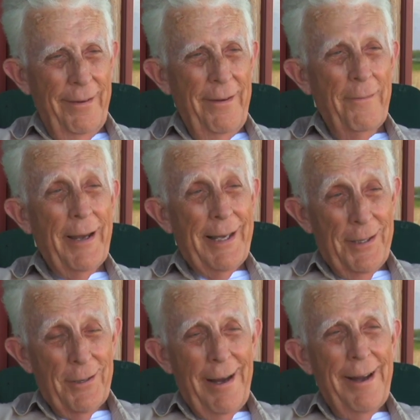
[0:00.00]
we, we
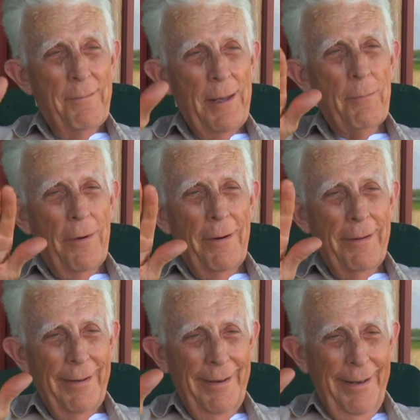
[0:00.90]
can try to be
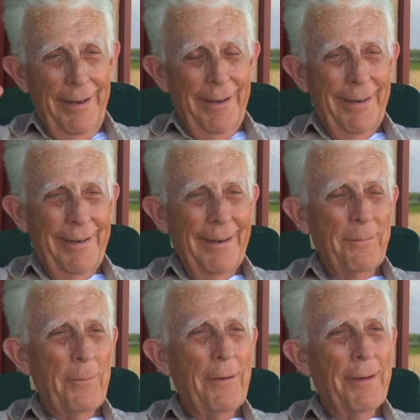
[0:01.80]
part of the,
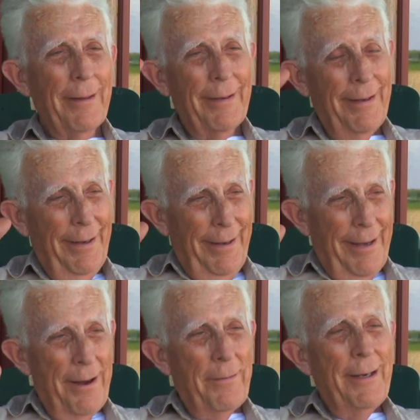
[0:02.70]
part of the
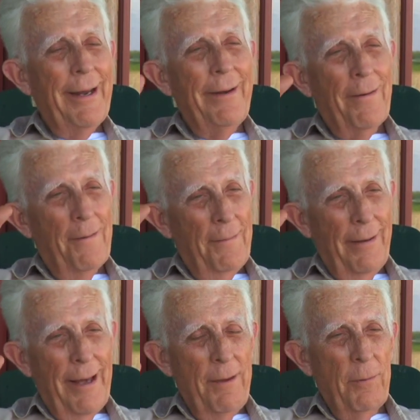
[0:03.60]
everyday
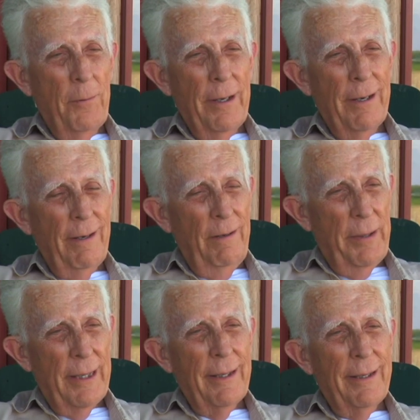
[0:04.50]
normal life, but we're a little
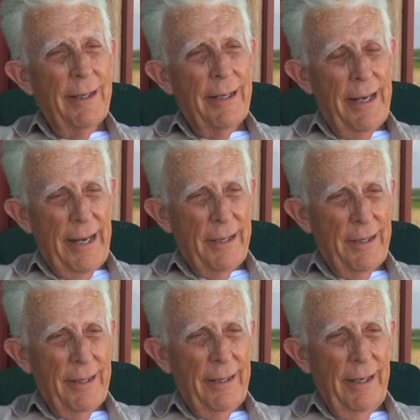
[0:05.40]
bit
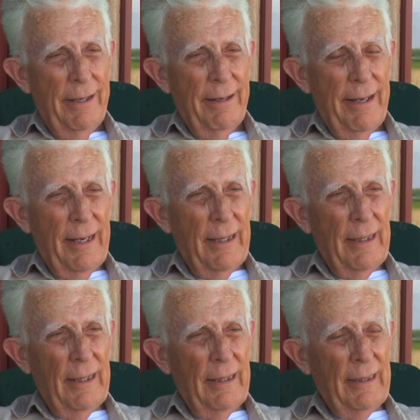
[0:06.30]
detached. And,
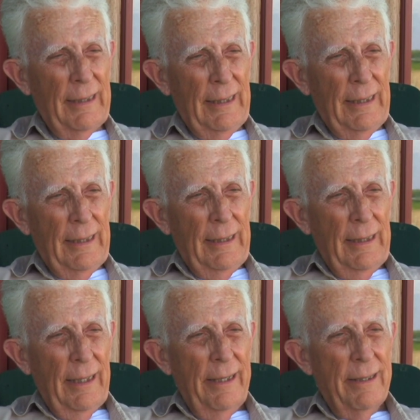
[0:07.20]
and uh,
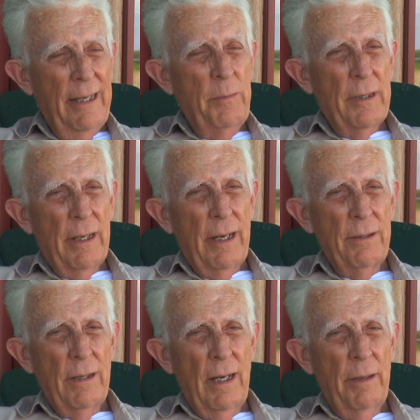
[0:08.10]
it seems that
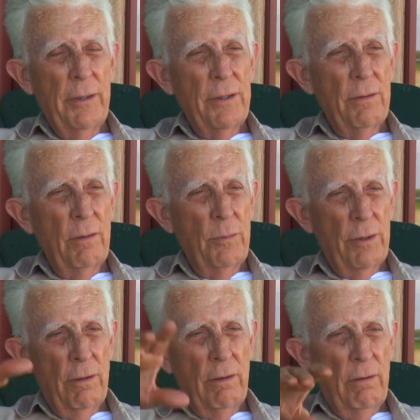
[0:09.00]
our job is to
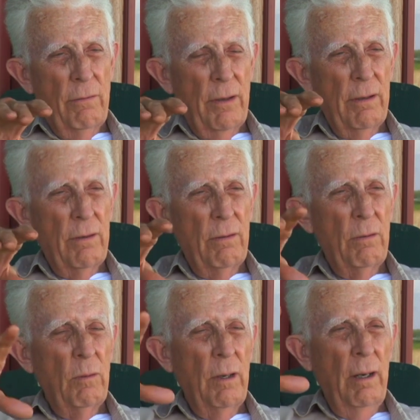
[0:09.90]
observe and
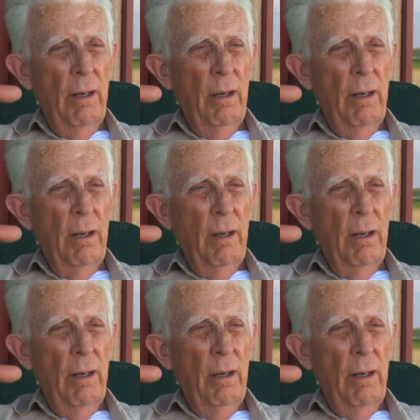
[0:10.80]
to,